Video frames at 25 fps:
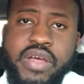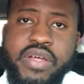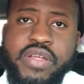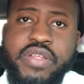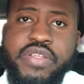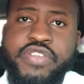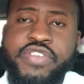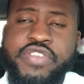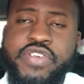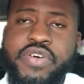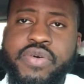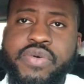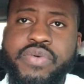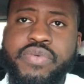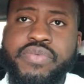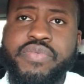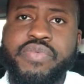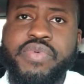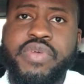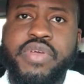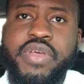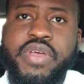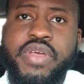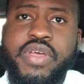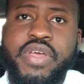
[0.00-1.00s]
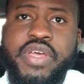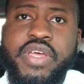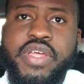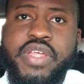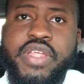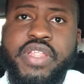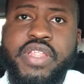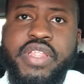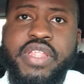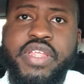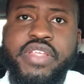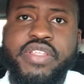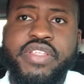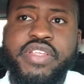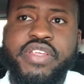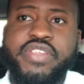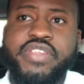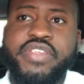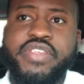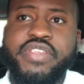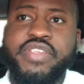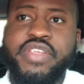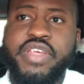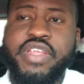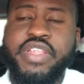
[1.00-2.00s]
so this
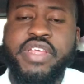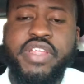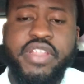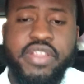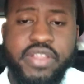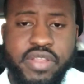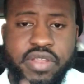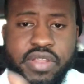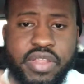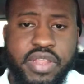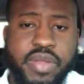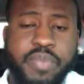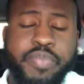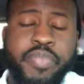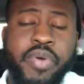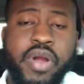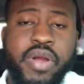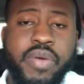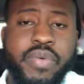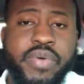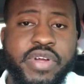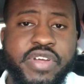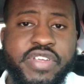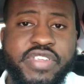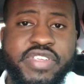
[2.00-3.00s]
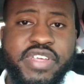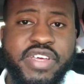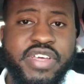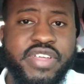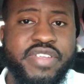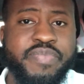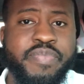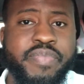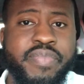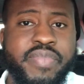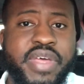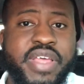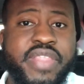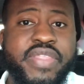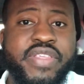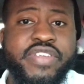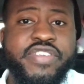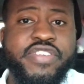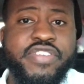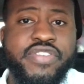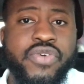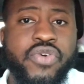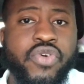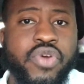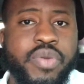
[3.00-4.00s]
is, and then the part where it says in the
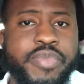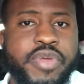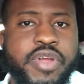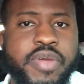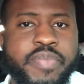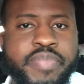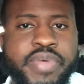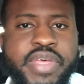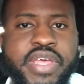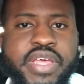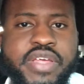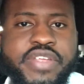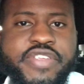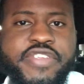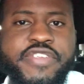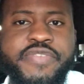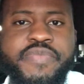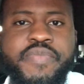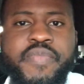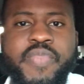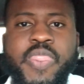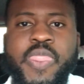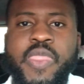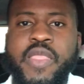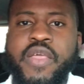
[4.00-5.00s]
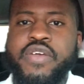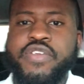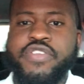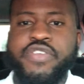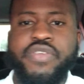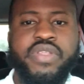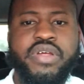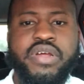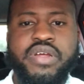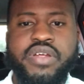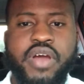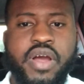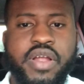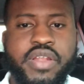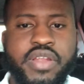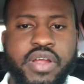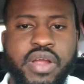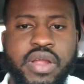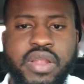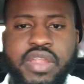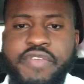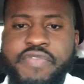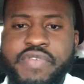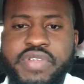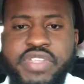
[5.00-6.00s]
storm your peace. So there are
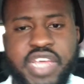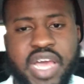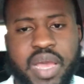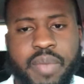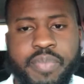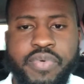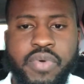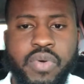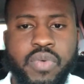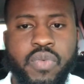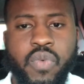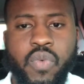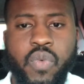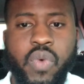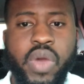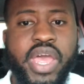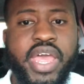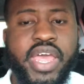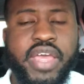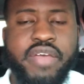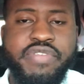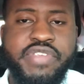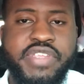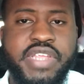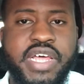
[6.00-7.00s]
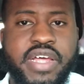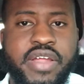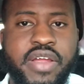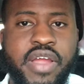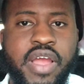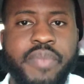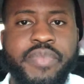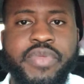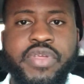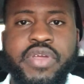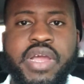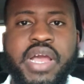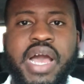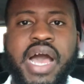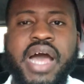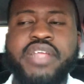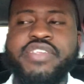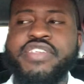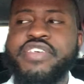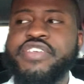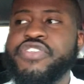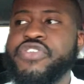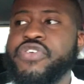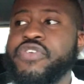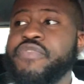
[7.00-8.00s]
different type of waves that are coming. God
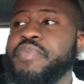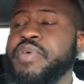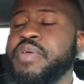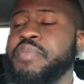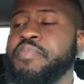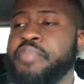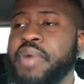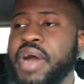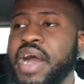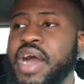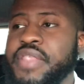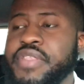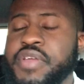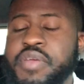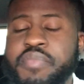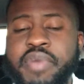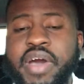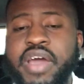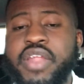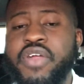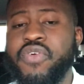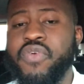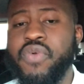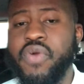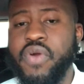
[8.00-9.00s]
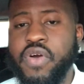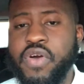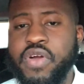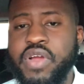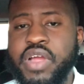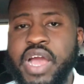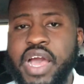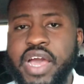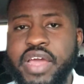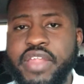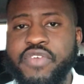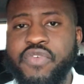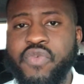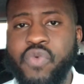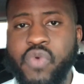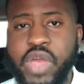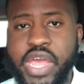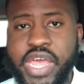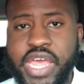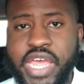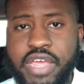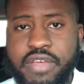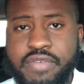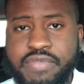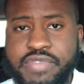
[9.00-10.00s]
says you've been bothered by the wrong kind of
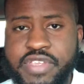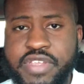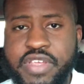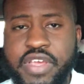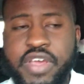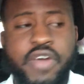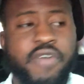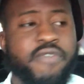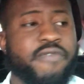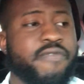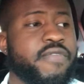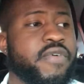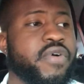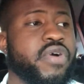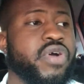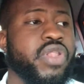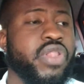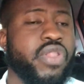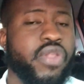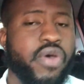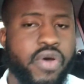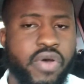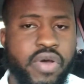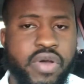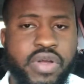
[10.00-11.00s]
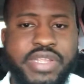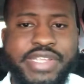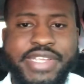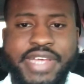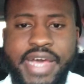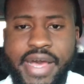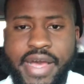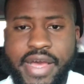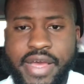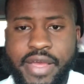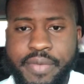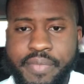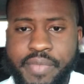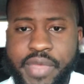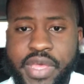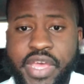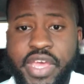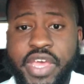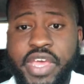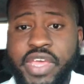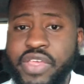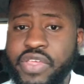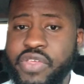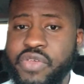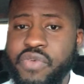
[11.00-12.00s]
waves for a long time,
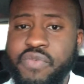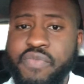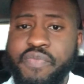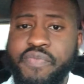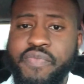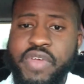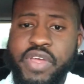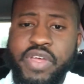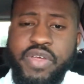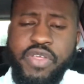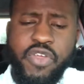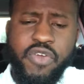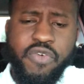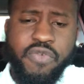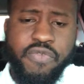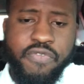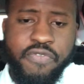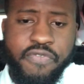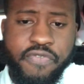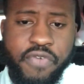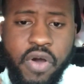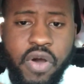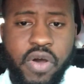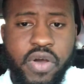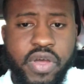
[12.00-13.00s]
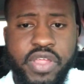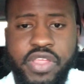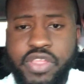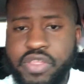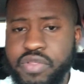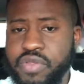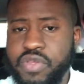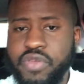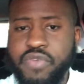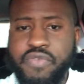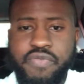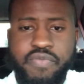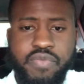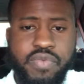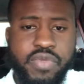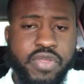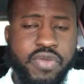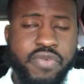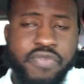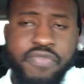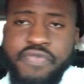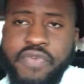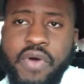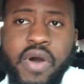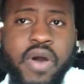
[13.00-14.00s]
and you've fought
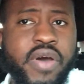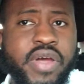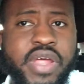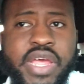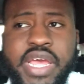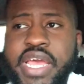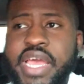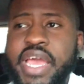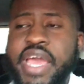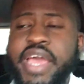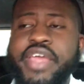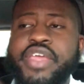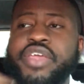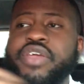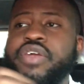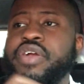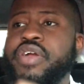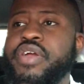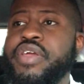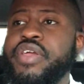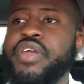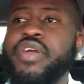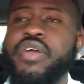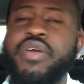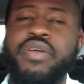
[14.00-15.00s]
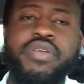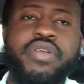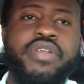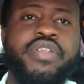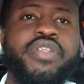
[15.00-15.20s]
and your